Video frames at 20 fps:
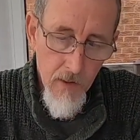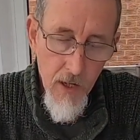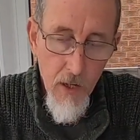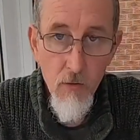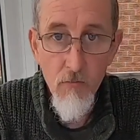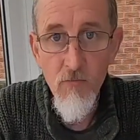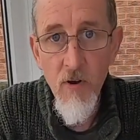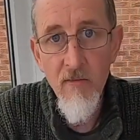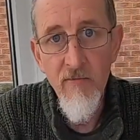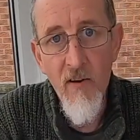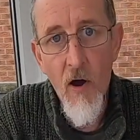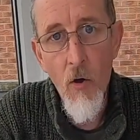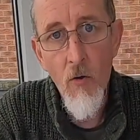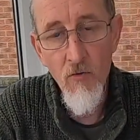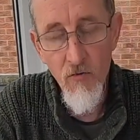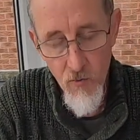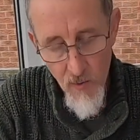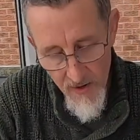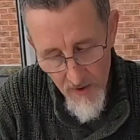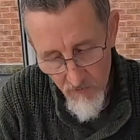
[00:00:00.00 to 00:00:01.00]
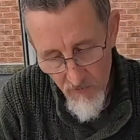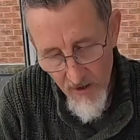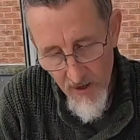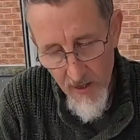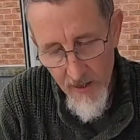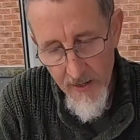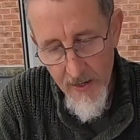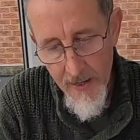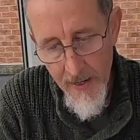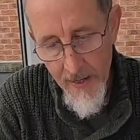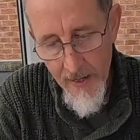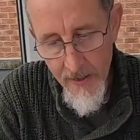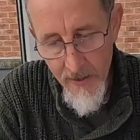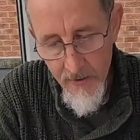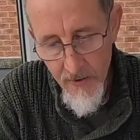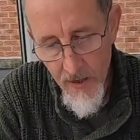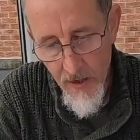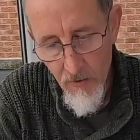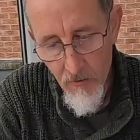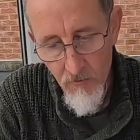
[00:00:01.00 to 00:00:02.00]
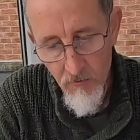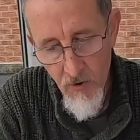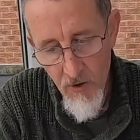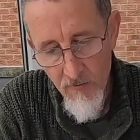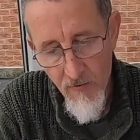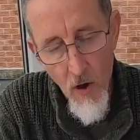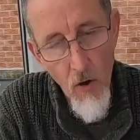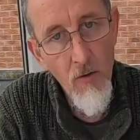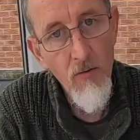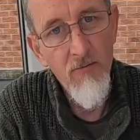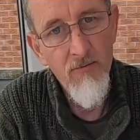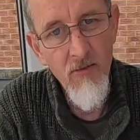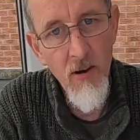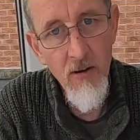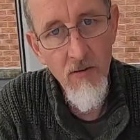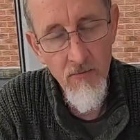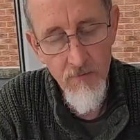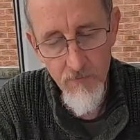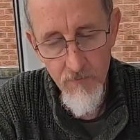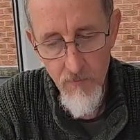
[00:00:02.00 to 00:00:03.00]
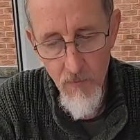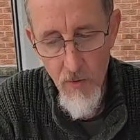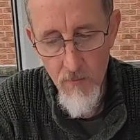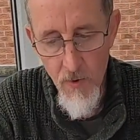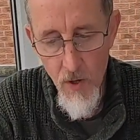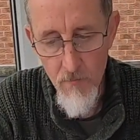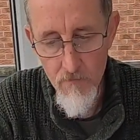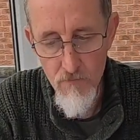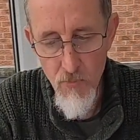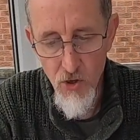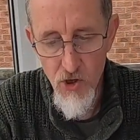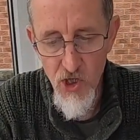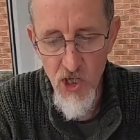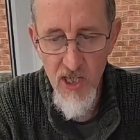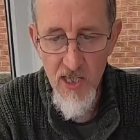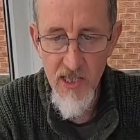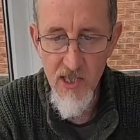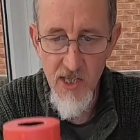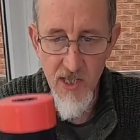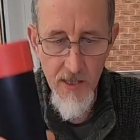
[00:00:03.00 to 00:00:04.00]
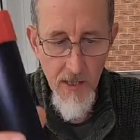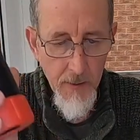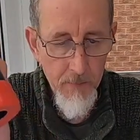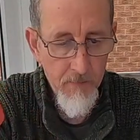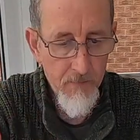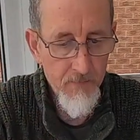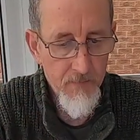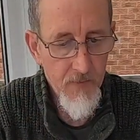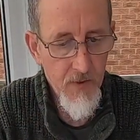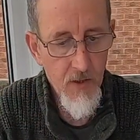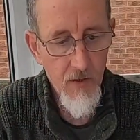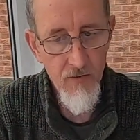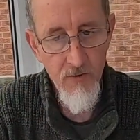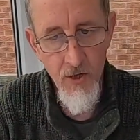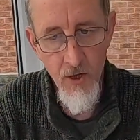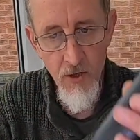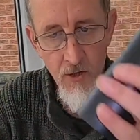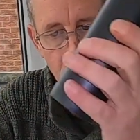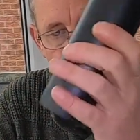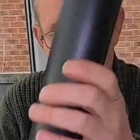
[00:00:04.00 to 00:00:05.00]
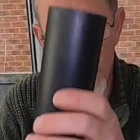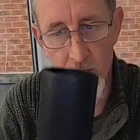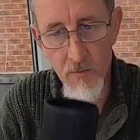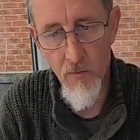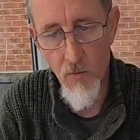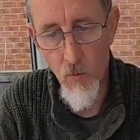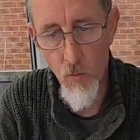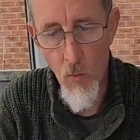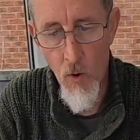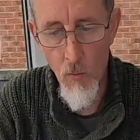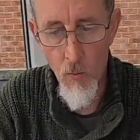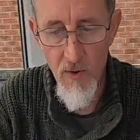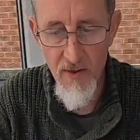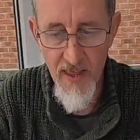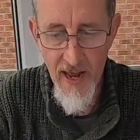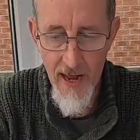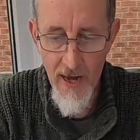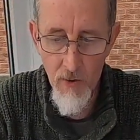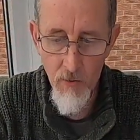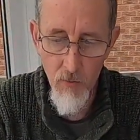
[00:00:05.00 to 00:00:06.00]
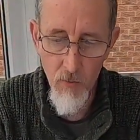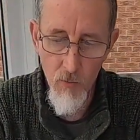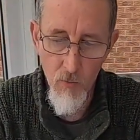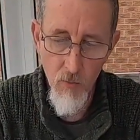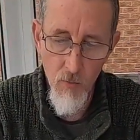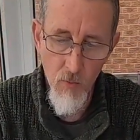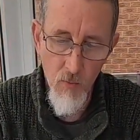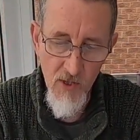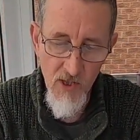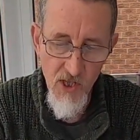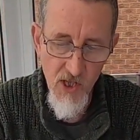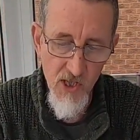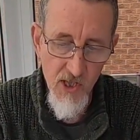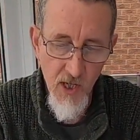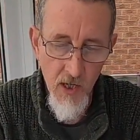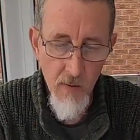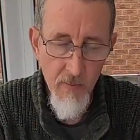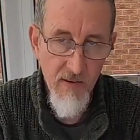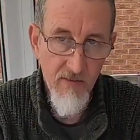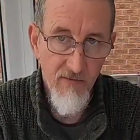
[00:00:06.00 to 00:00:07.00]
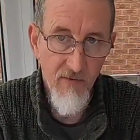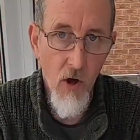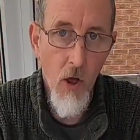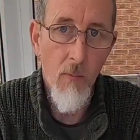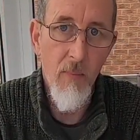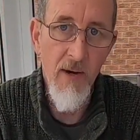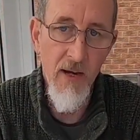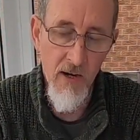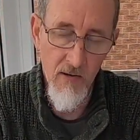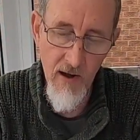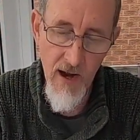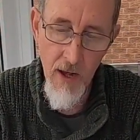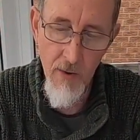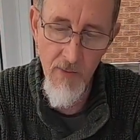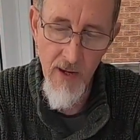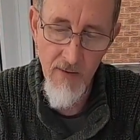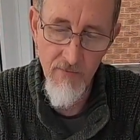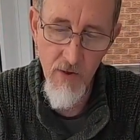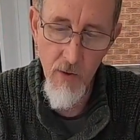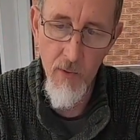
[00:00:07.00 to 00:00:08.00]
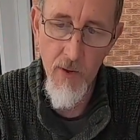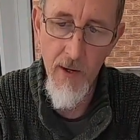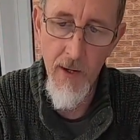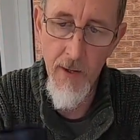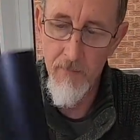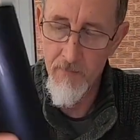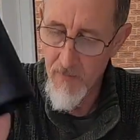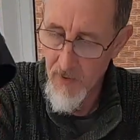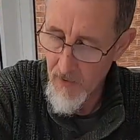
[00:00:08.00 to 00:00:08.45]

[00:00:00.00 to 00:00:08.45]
it revolves when I'm reeling it in. It revolves much easier than one without, which is going to be flopping around everywhere.